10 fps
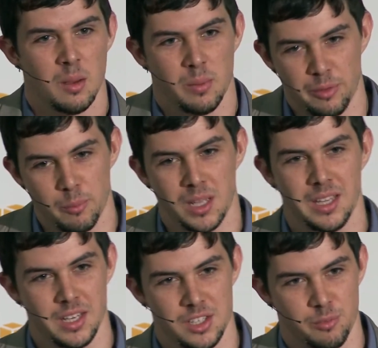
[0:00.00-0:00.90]
But for
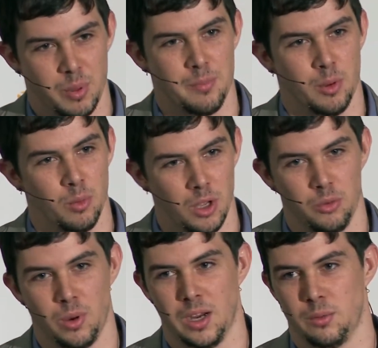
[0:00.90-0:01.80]
millions of people
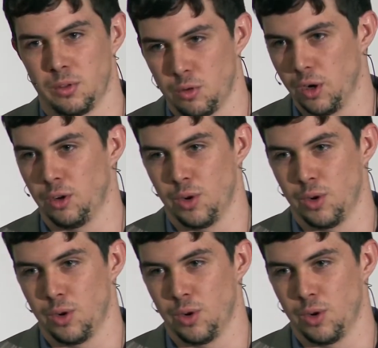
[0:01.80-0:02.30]
worldwide with chronic